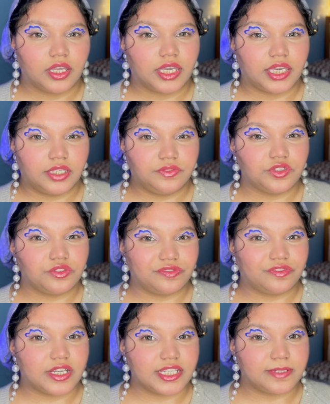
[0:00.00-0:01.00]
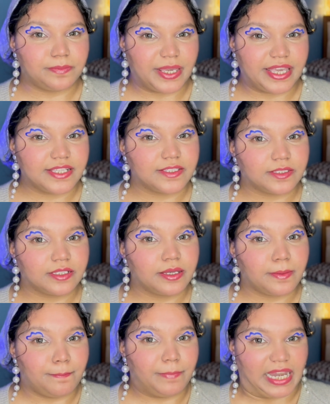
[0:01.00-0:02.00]
If your first base
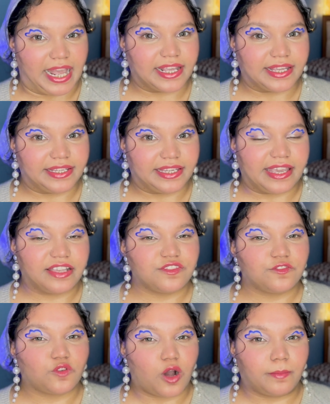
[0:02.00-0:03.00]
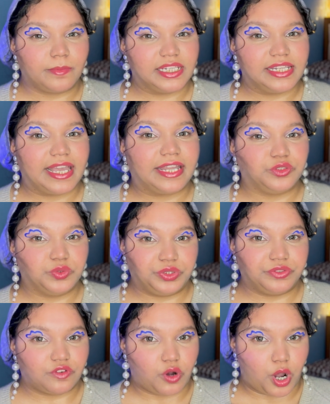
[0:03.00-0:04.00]
black is formal and
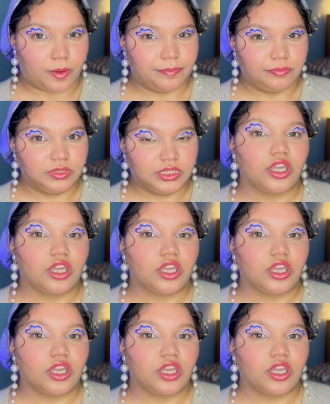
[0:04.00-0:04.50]
uniform,